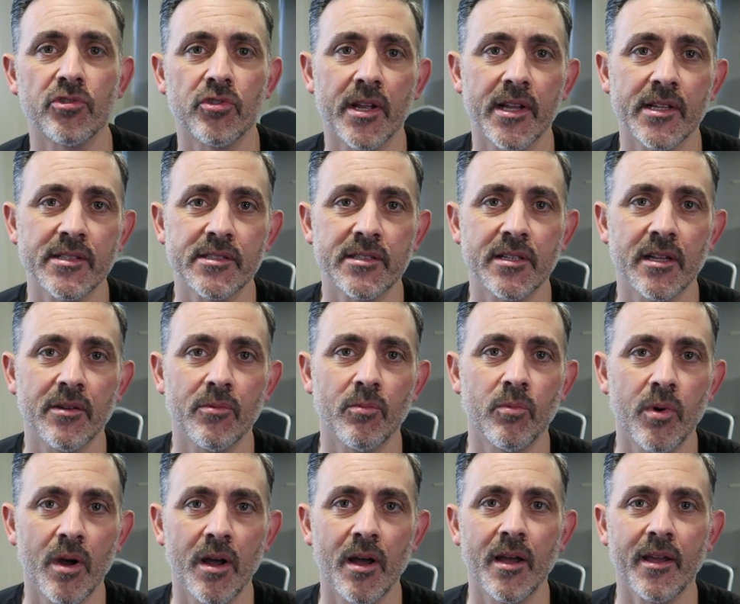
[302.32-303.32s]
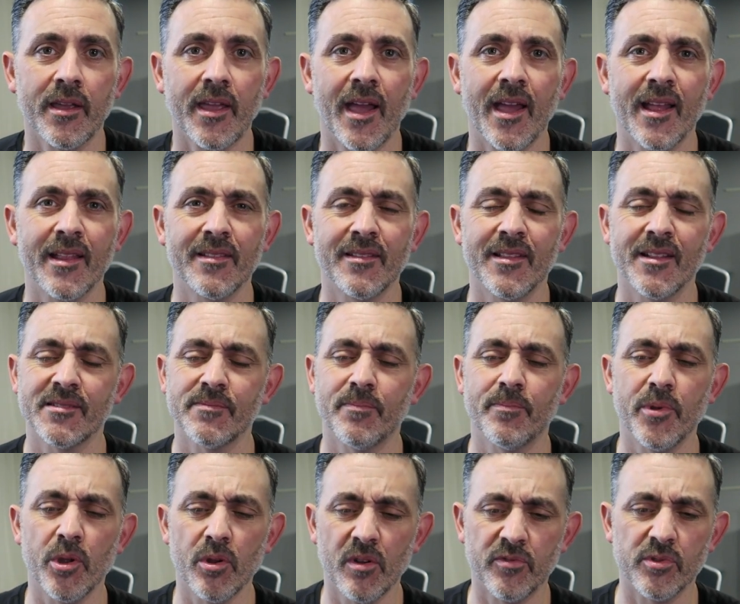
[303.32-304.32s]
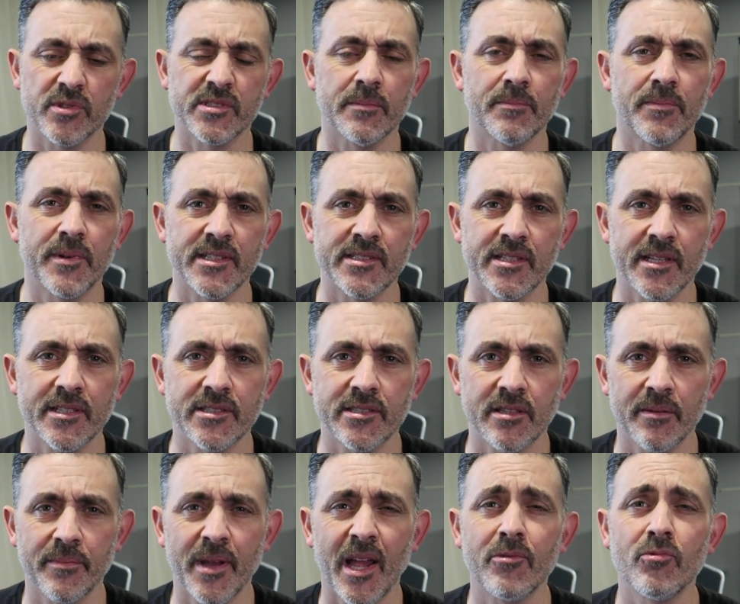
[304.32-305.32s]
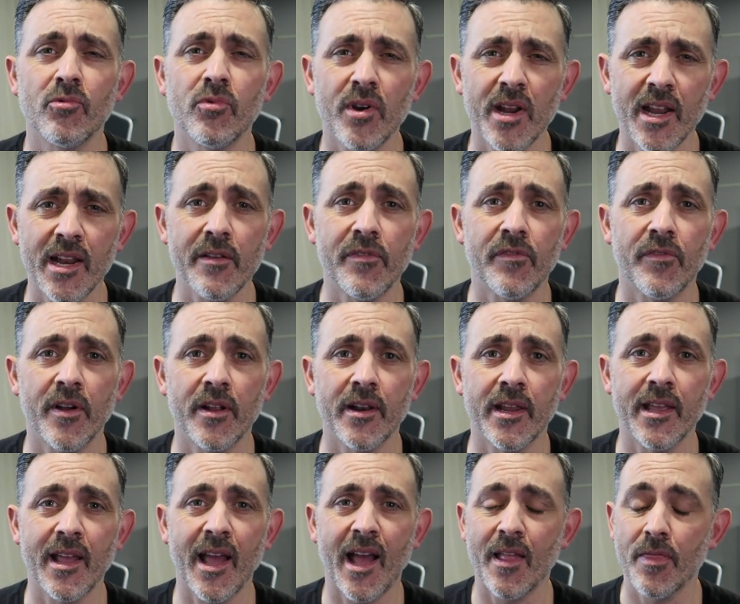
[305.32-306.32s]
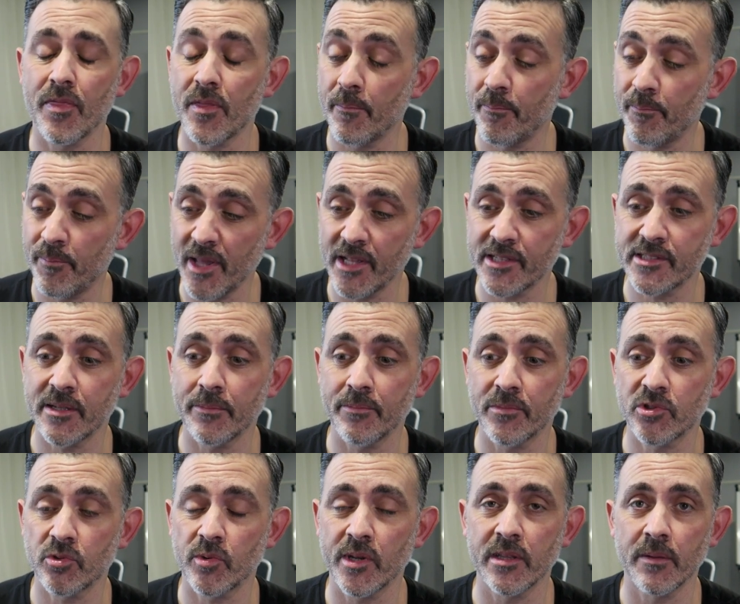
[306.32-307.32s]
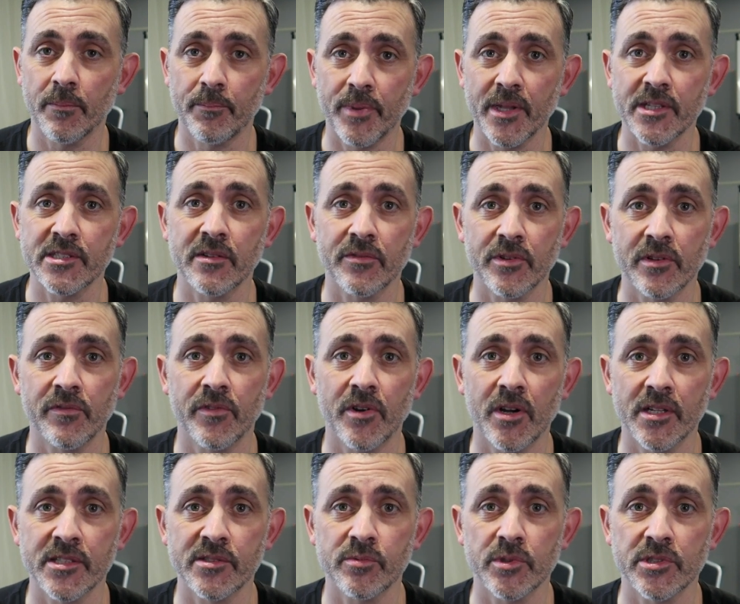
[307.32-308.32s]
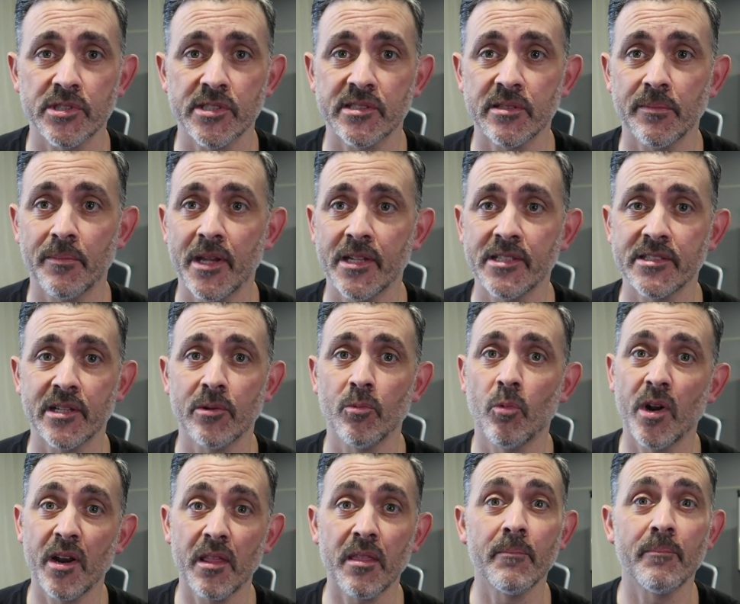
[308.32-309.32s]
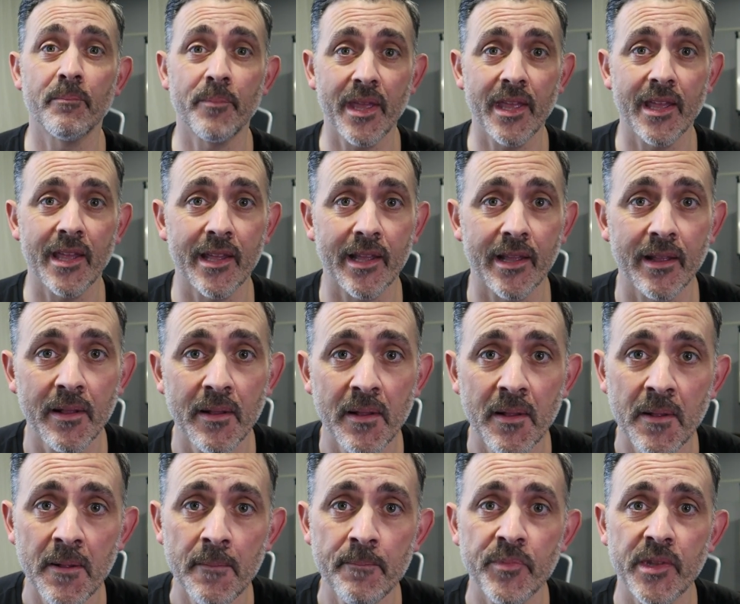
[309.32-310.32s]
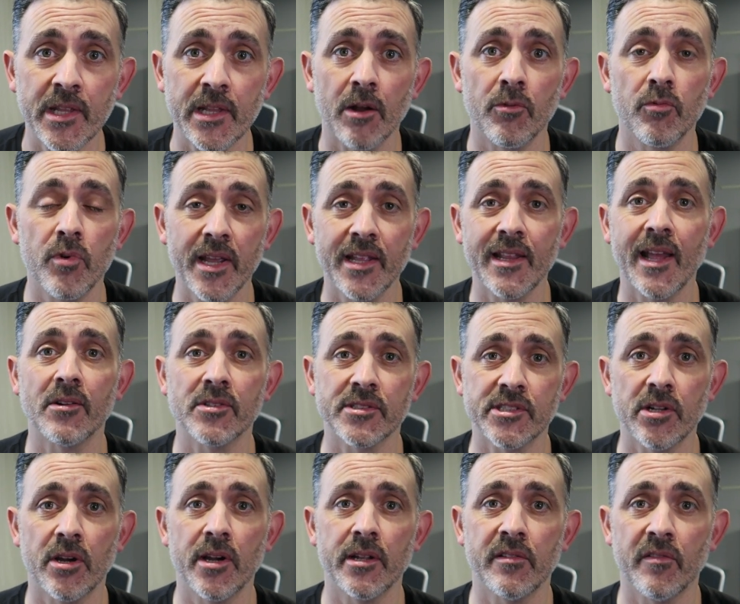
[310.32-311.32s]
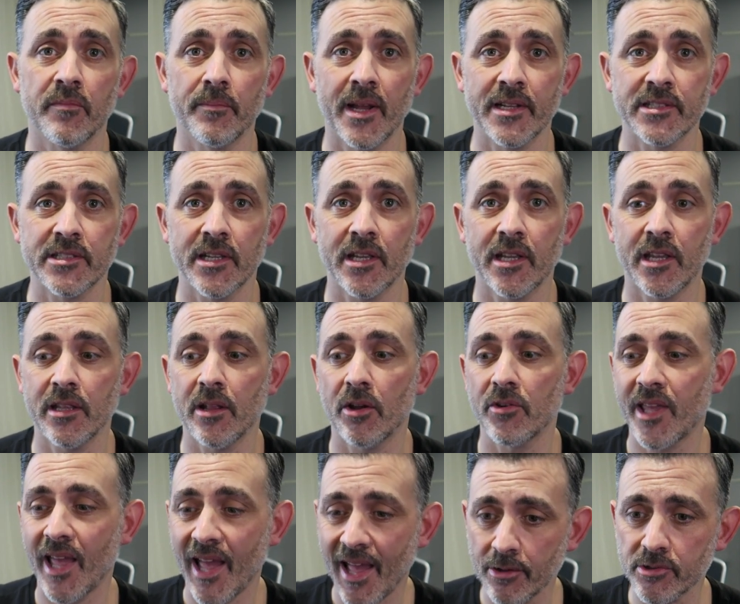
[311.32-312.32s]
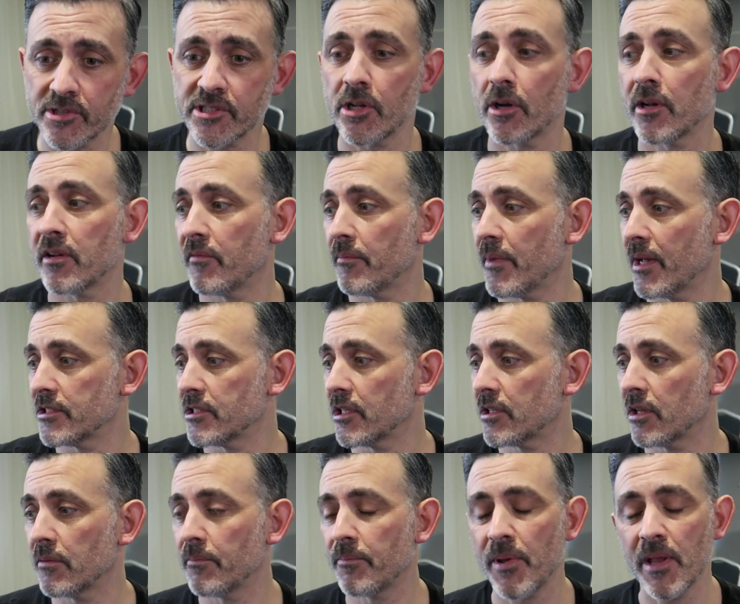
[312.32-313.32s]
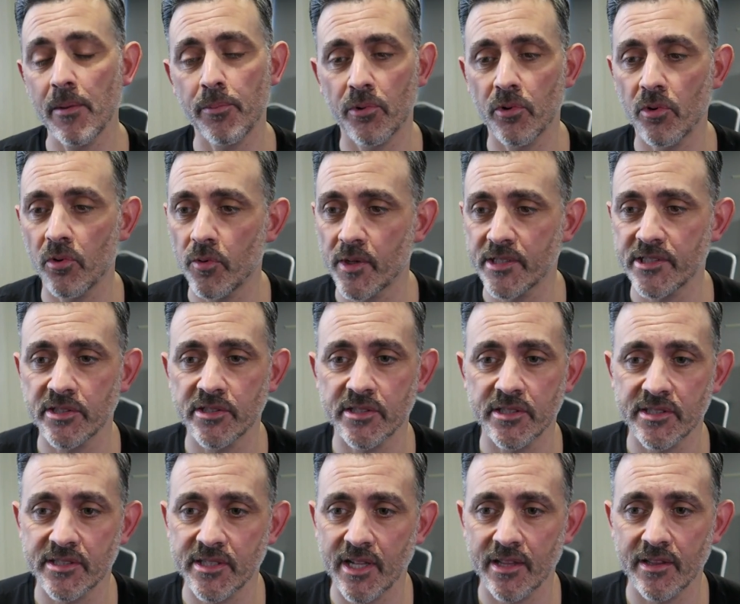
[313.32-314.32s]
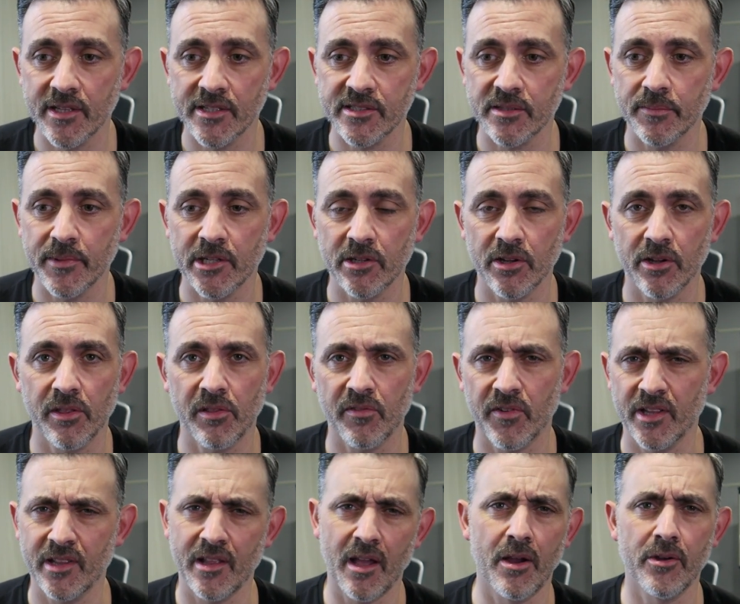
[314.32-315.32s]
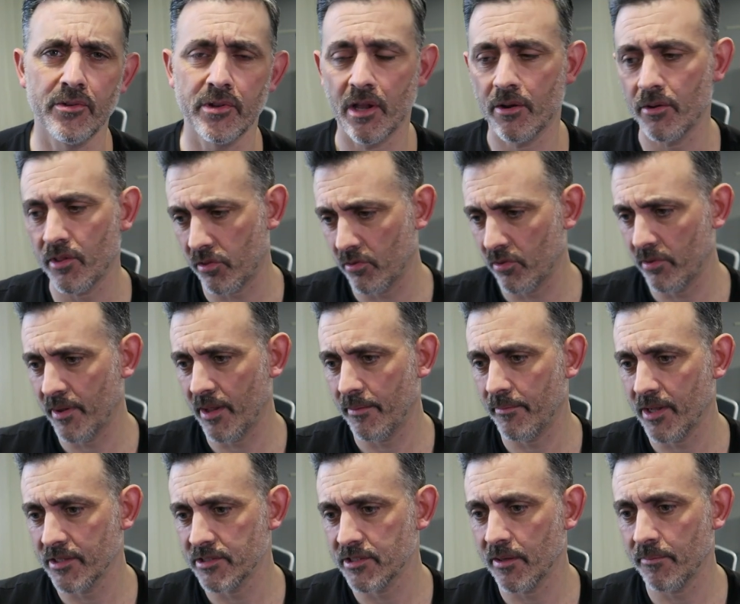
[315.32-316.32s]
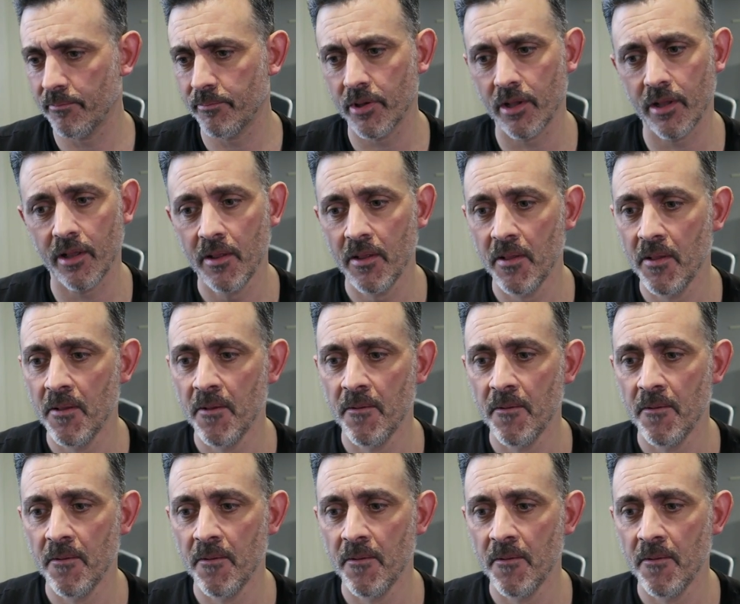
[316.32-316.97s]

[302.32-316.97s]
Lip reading: tricks that work, and this beautiful simplicity to them, and really funny, and the bits in between, the bits of advice were just amazing. One of them being, you know, read outside of magic, you know, get outside of magic. And people always used to say this to me, and I always think, no, it's all about magic. But